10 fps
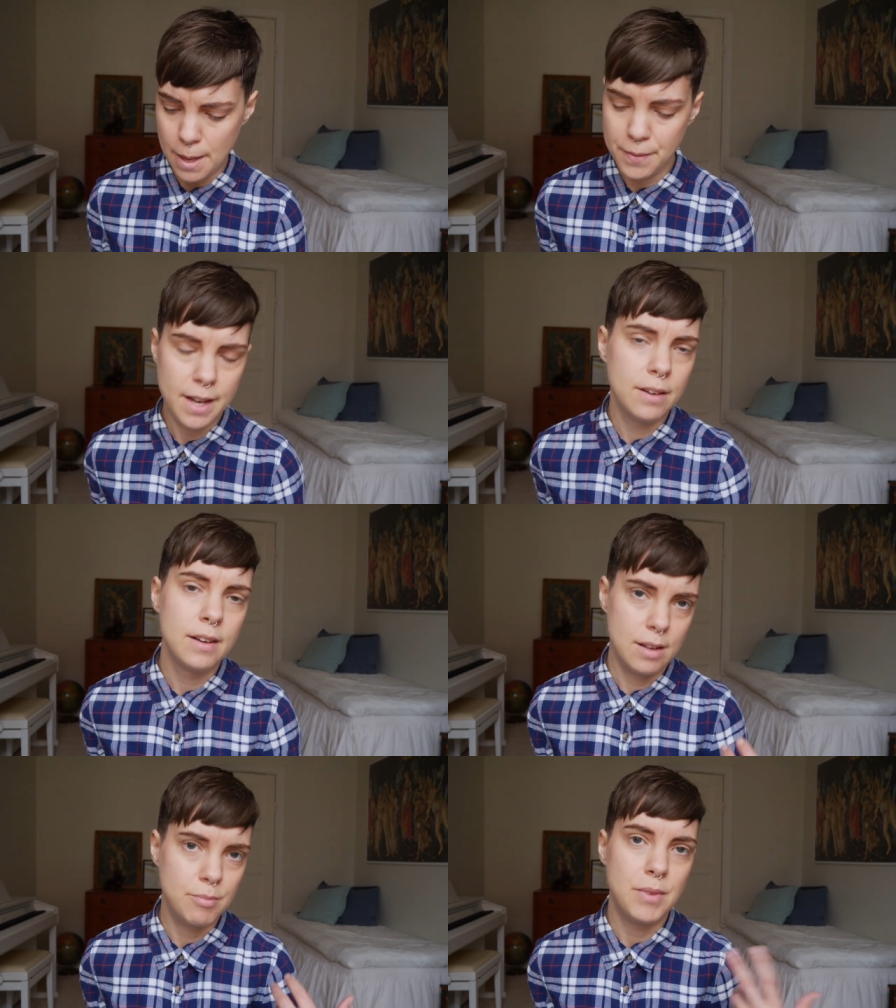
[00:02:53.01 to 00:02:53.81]
and
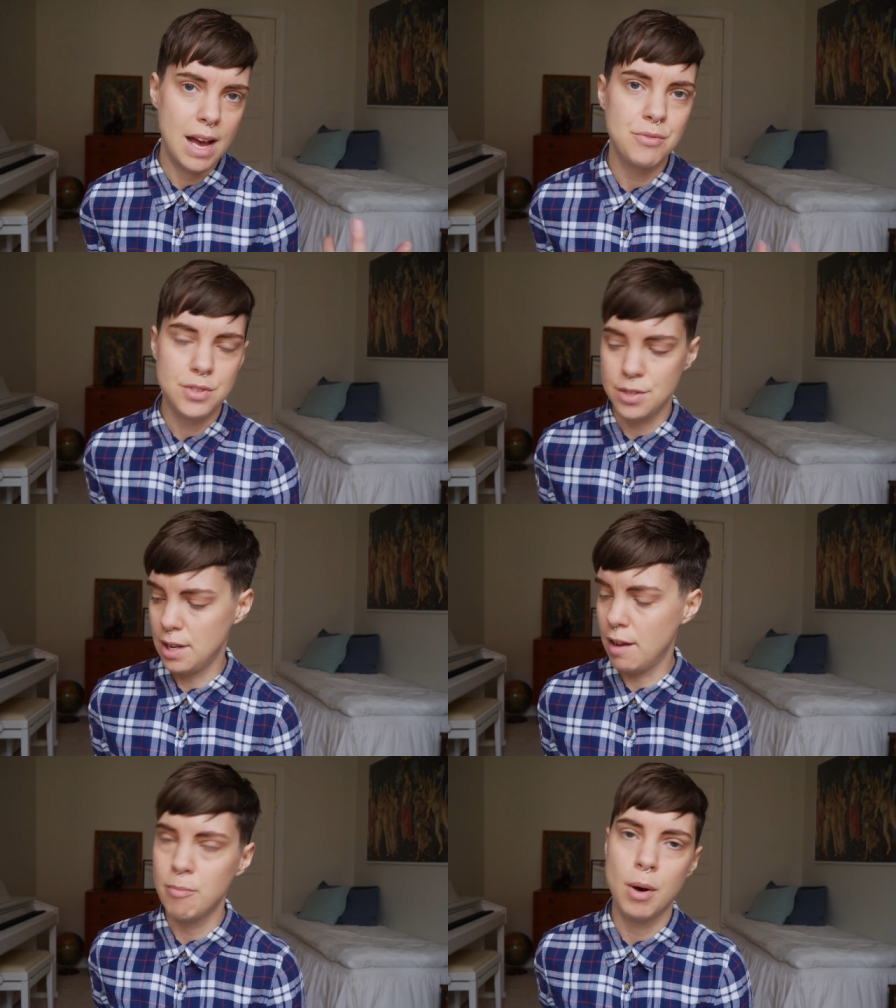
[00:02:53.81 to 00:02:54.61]
then after the
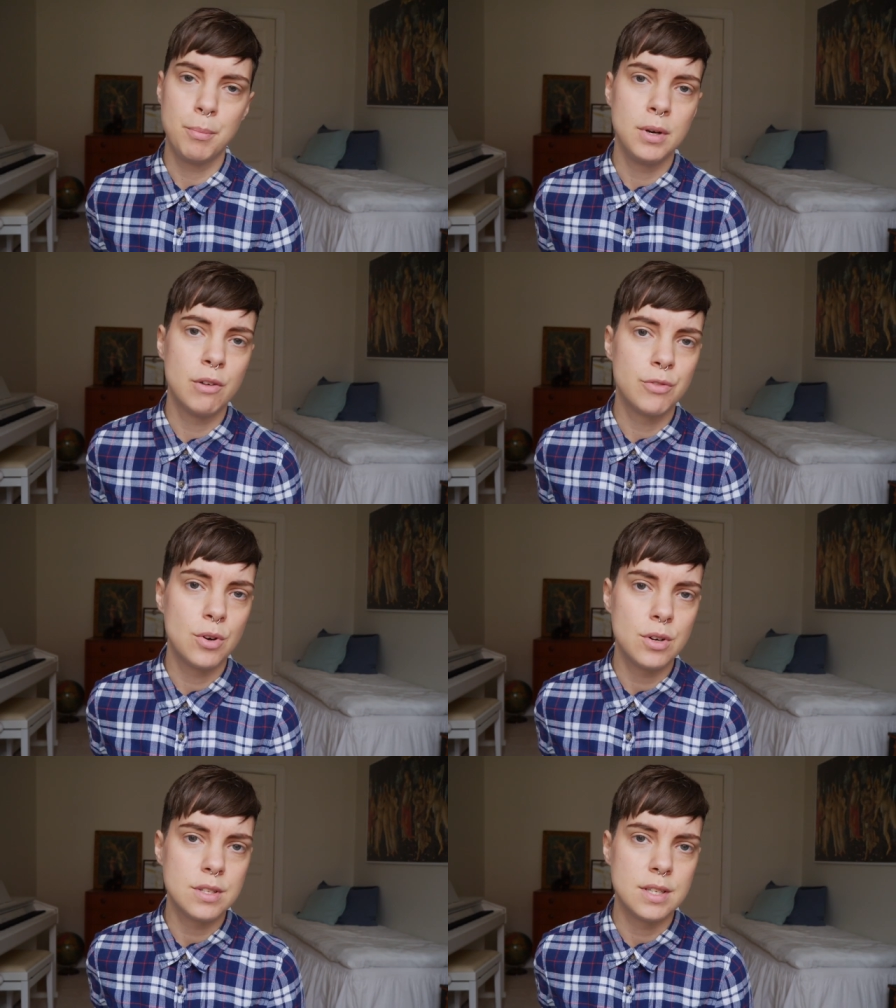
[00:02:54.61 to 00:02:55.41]
love bombing, of
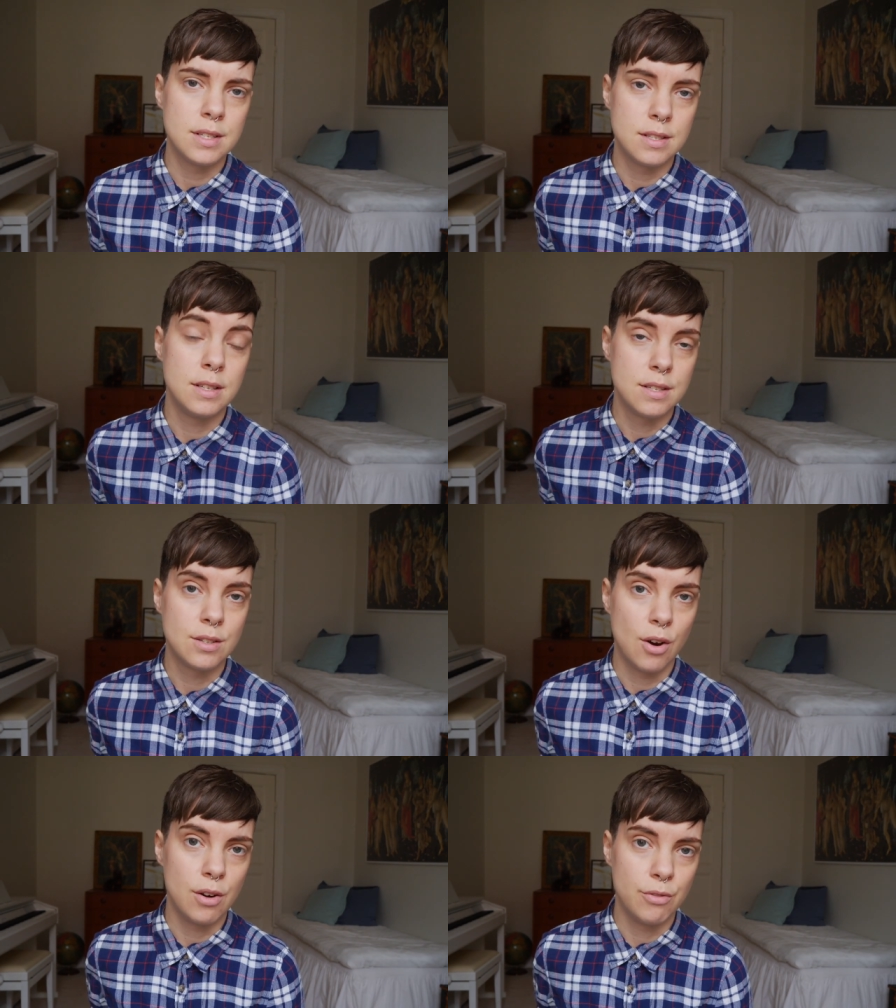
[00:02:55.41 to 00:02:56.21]
course, it's the
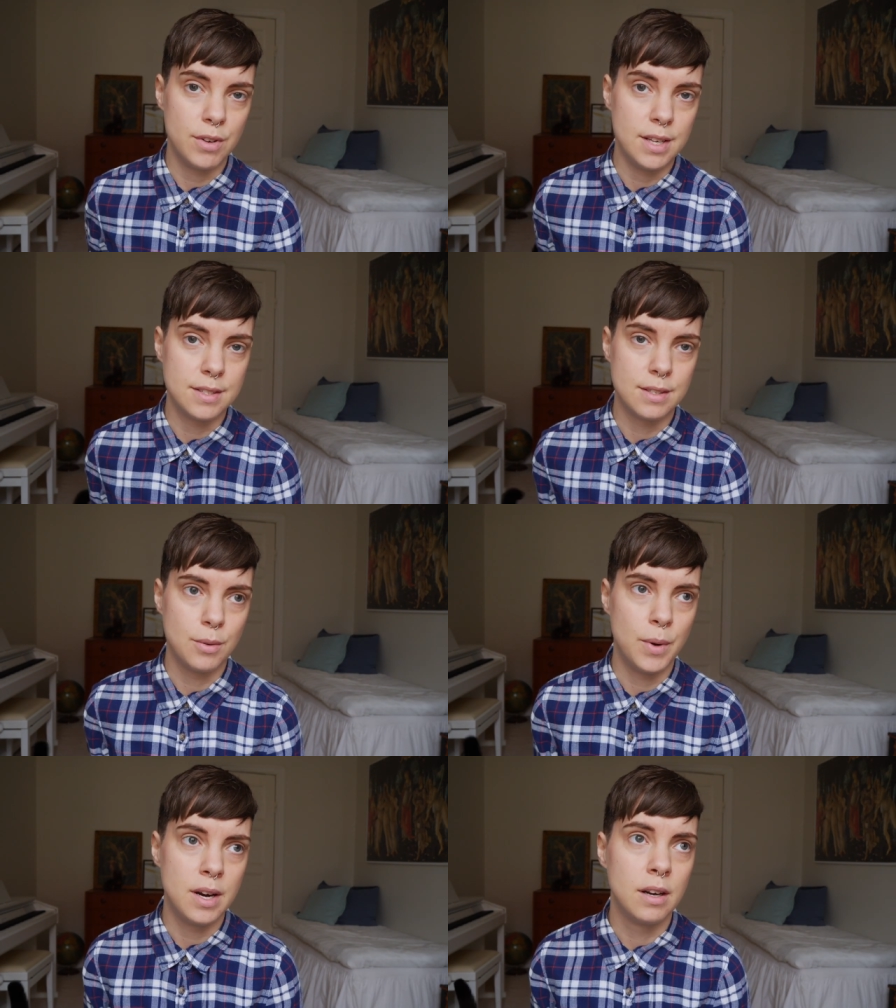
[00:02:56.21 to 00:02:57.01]
discard phase
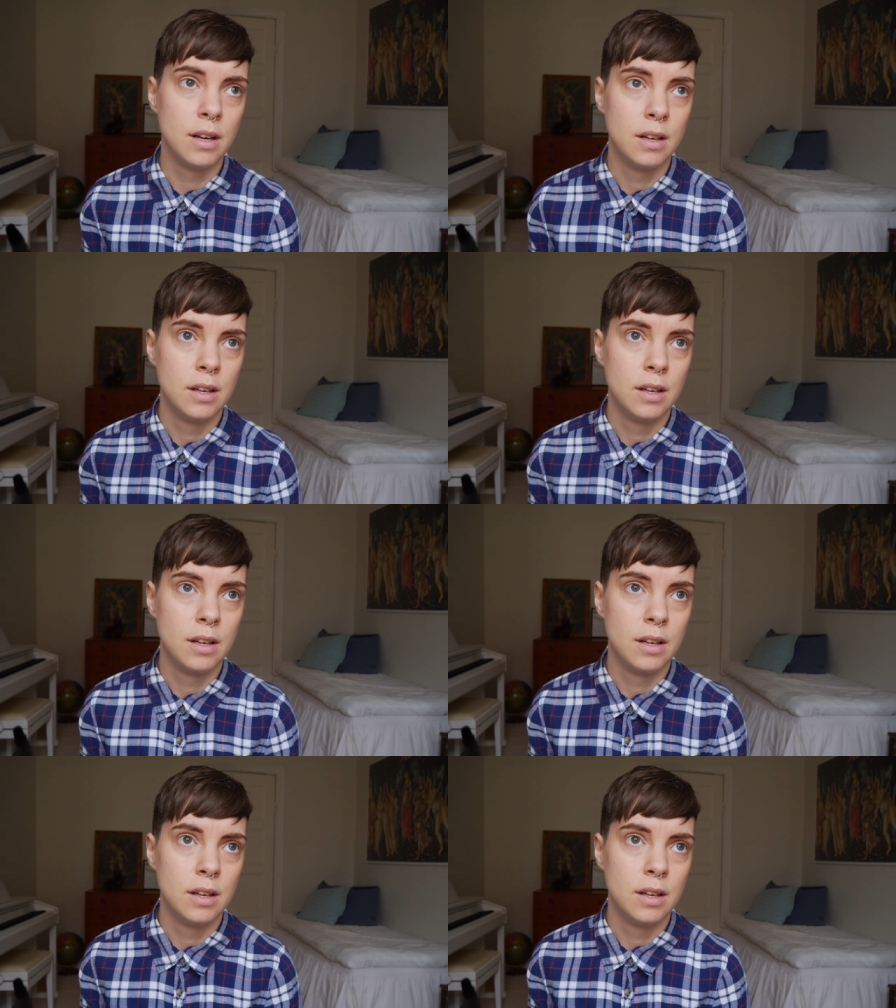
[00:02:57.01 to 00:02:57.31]
where